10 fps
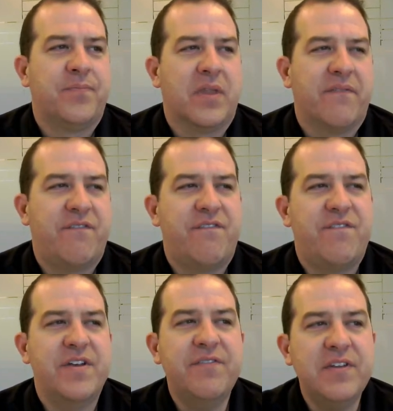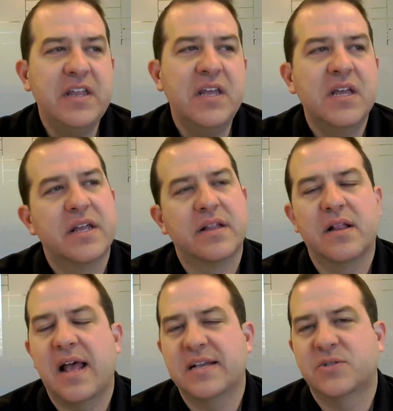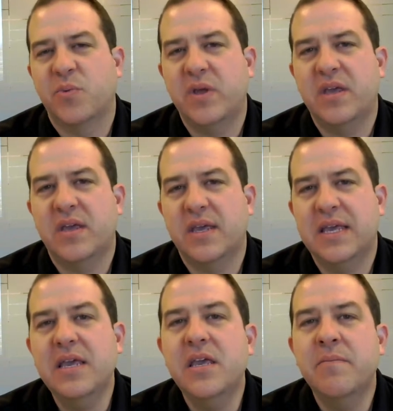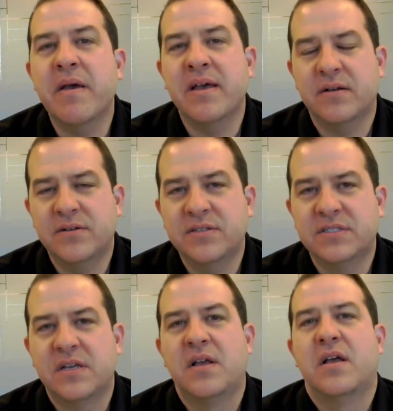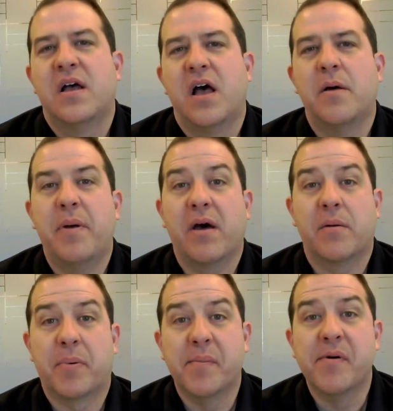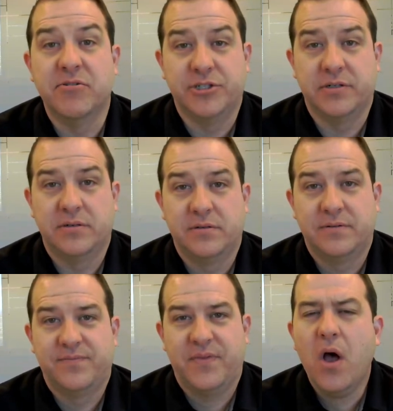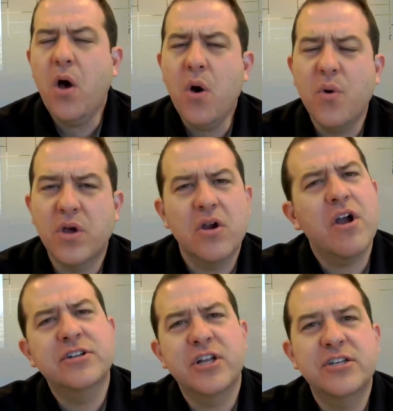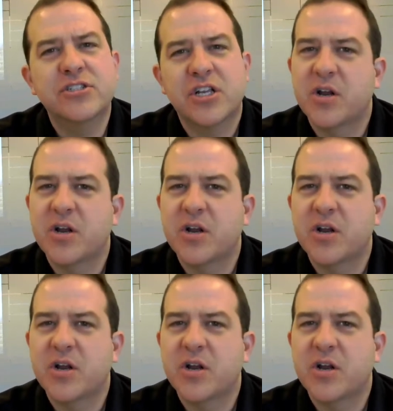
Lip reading: 50 in the last week emails about a promotion. Oh, congratulations on your